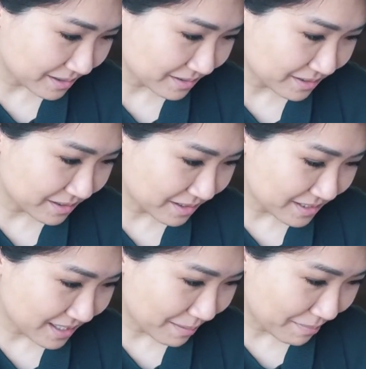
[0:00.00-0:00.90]
it called
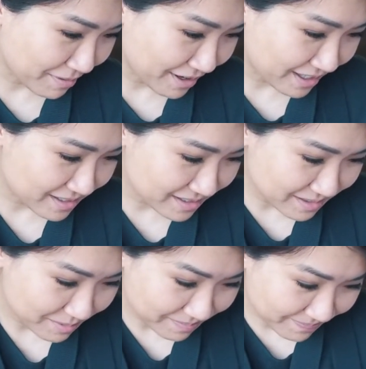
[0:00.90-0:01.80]
Gloss
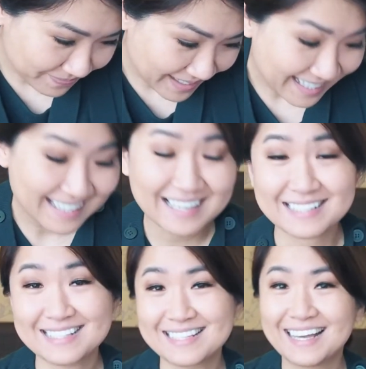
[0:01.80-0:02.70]
Embrace?
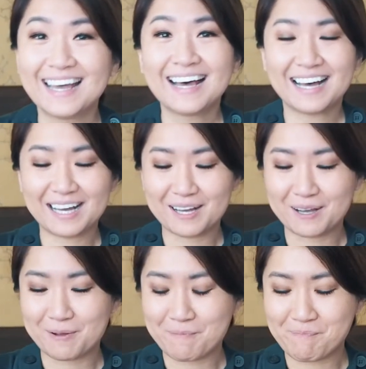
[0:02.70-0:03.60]
Yes,
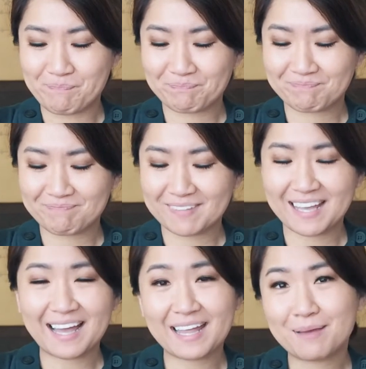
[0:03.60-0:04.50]
I
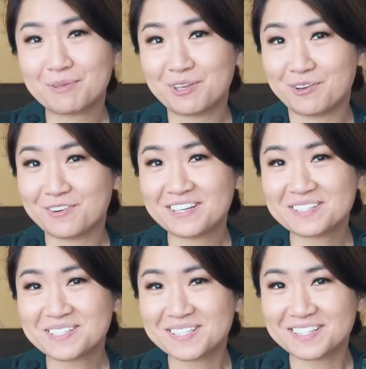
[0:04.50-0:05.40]
am
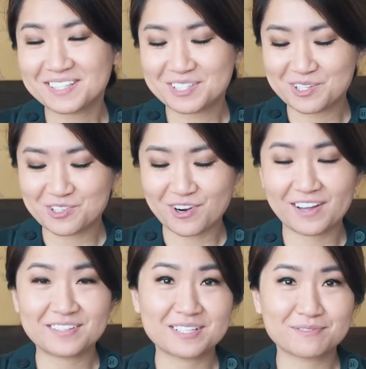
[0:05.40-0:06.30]
curious to
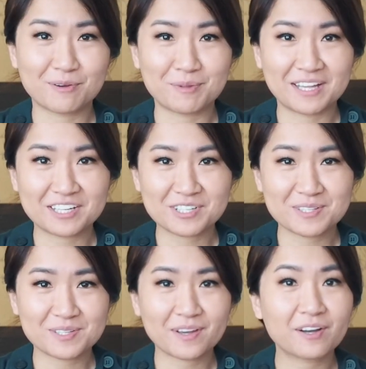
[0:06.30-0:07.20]
try out this
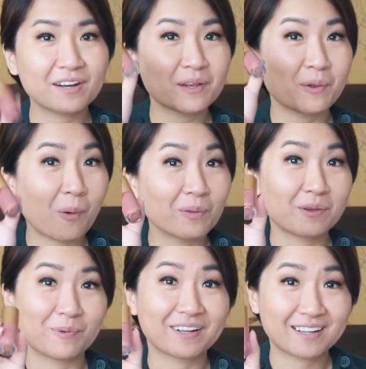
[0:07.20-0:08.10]
formulation, so I got it in
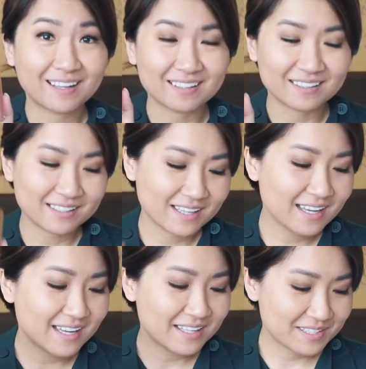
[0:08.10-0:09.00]
only one
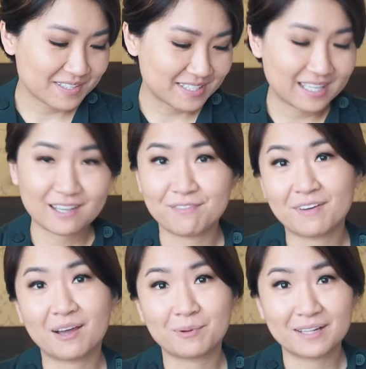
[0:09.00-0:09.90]
color to see
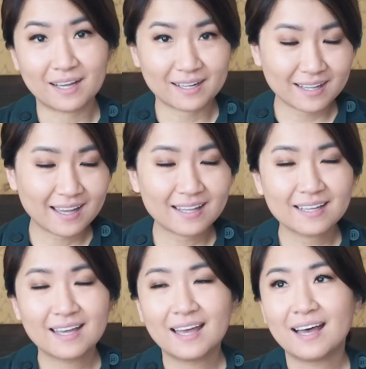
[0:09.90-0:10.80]
if I would like
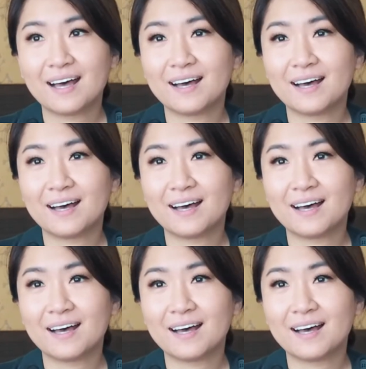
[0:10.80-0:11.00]
that.